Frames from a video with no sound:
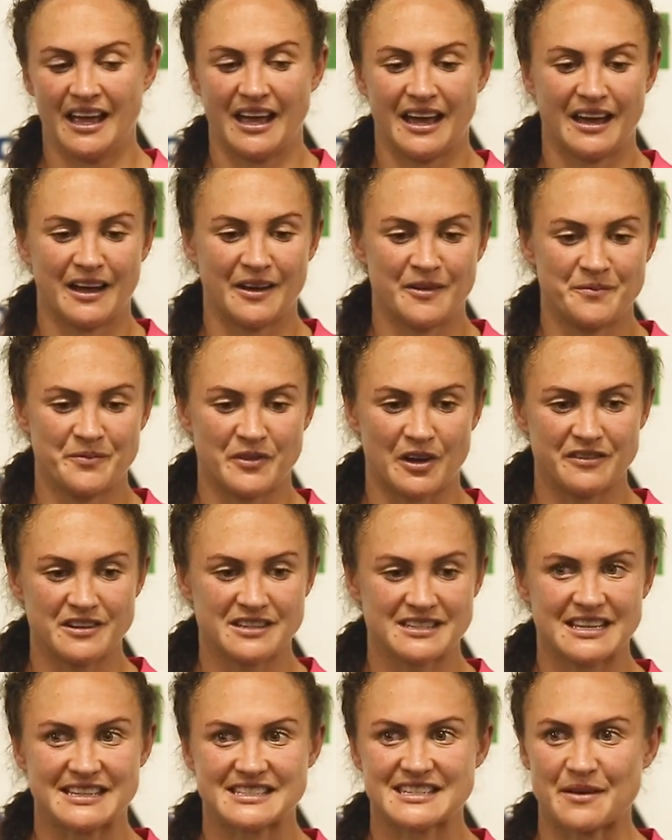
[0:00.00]
Um,
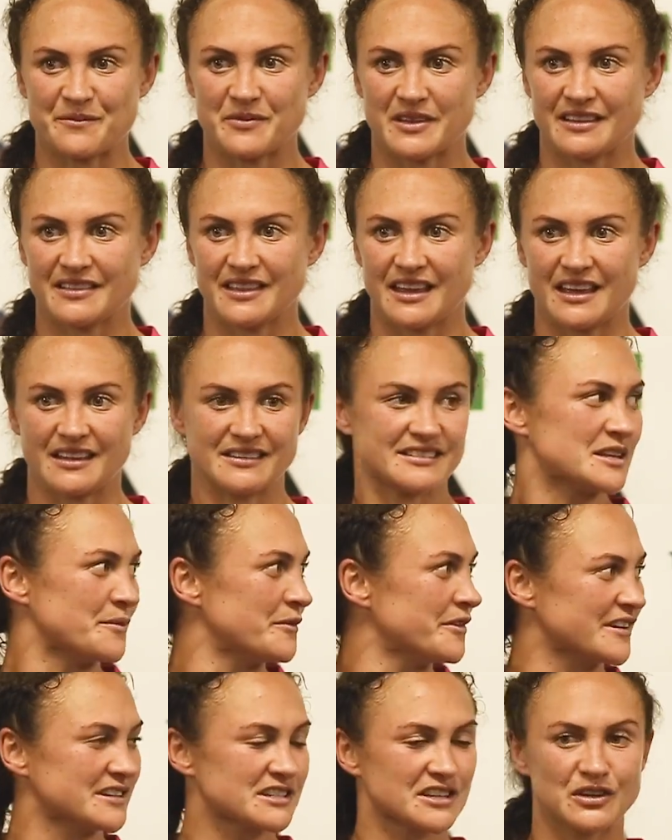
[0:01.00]
obviously, it's something that some
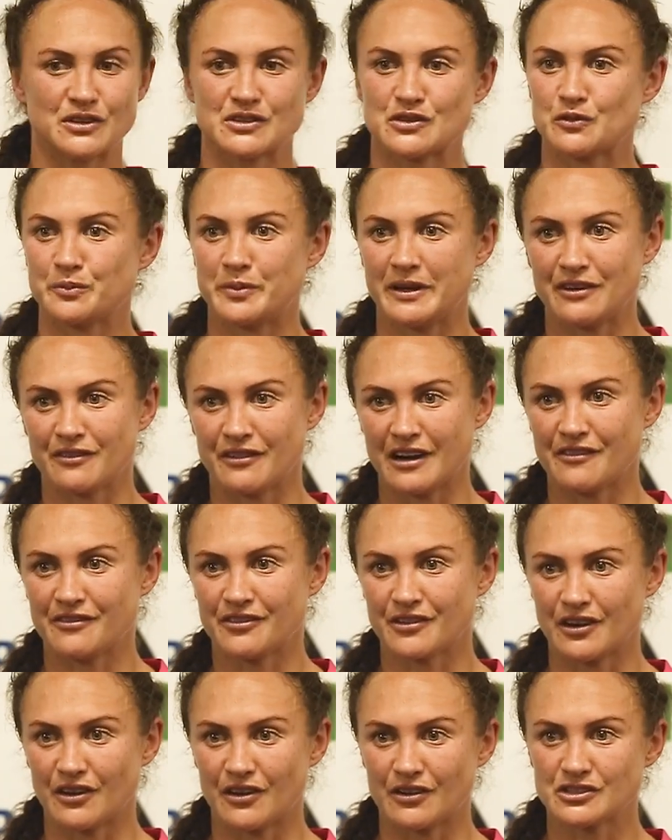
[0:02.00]
of us girls who've been around
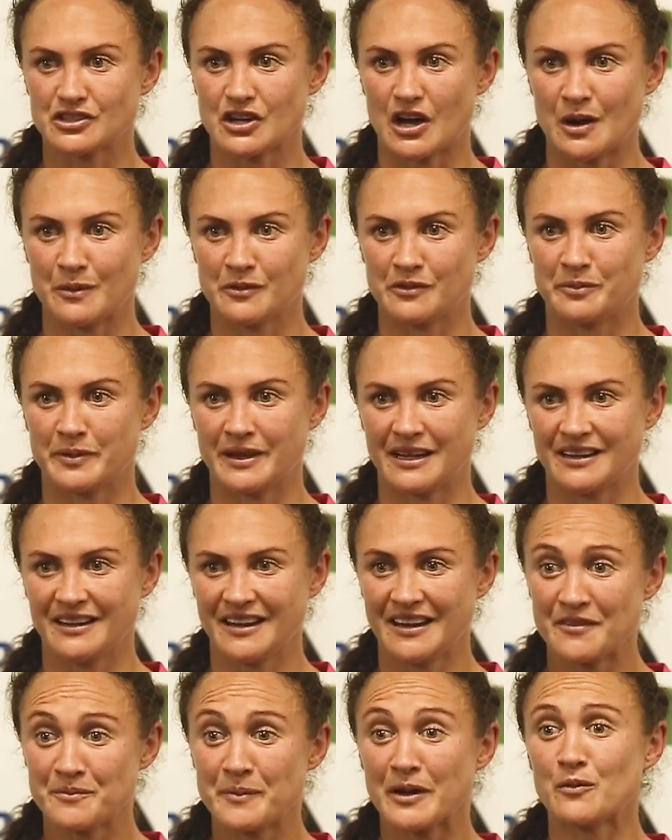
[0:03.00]
for a long time have been
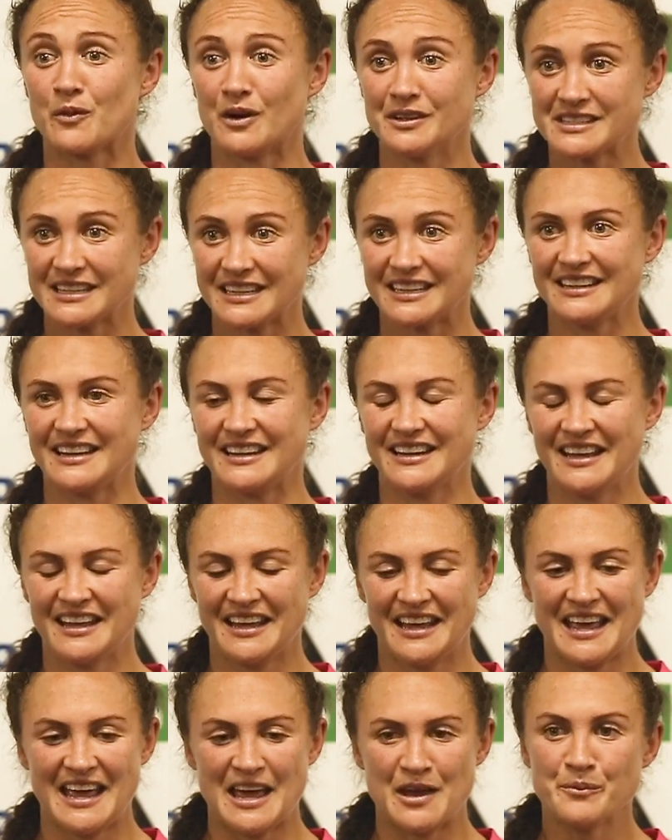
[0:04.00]
been wanting and
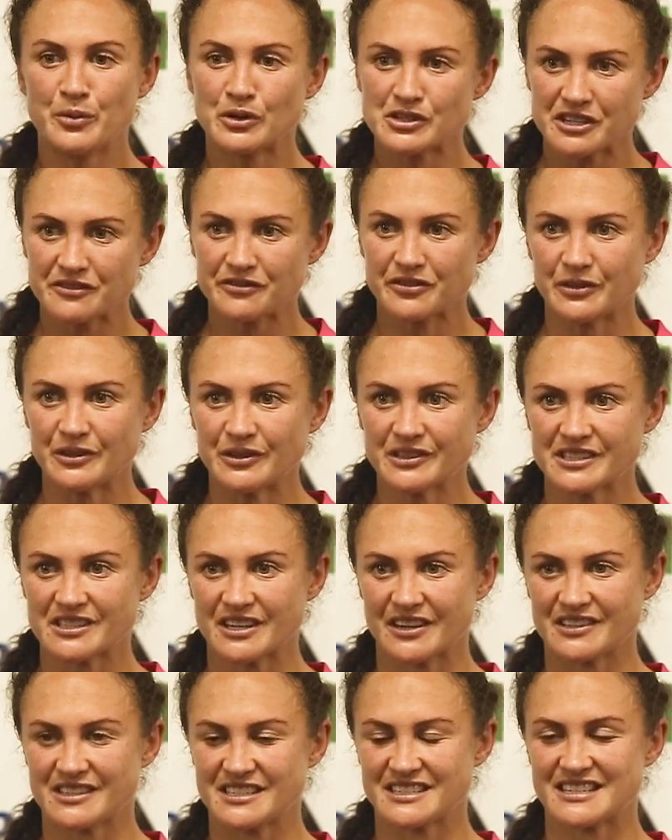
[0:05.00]
and pushing for.
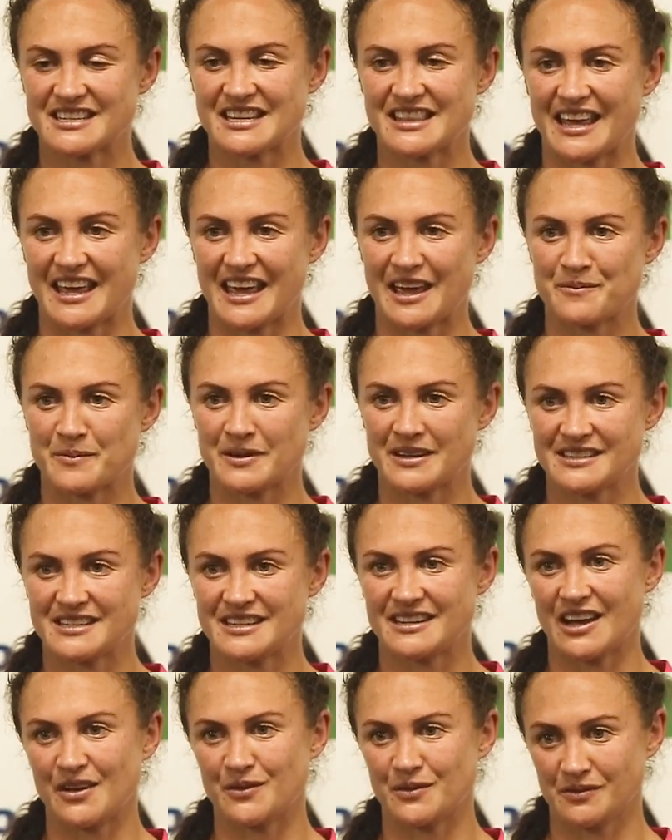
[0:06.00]
So to see that happen
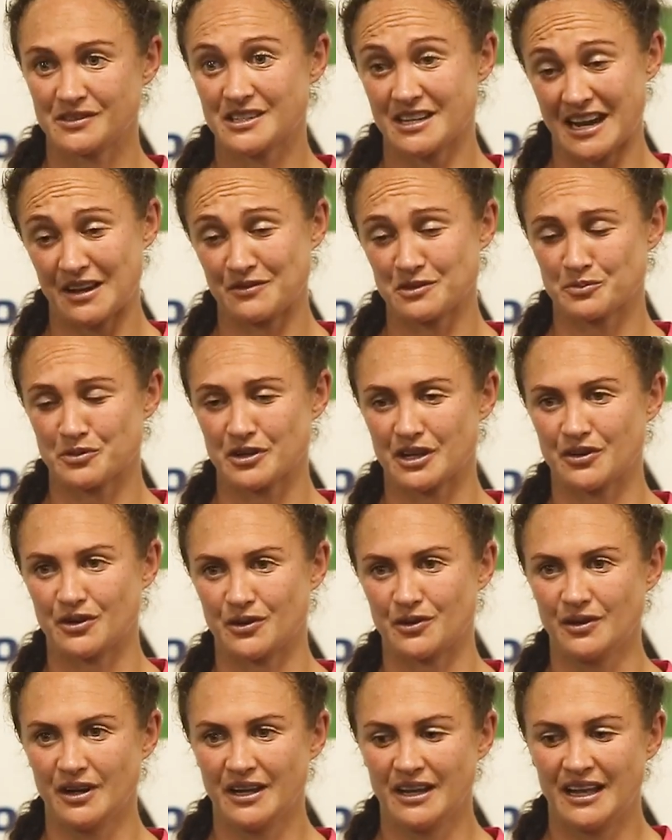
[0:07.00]
today, today was pretty
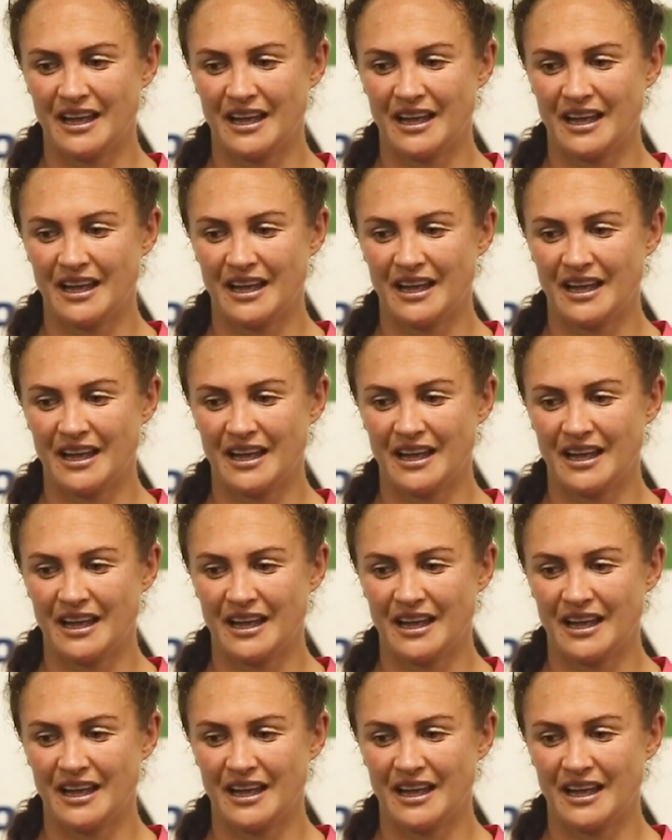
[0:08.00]
cool.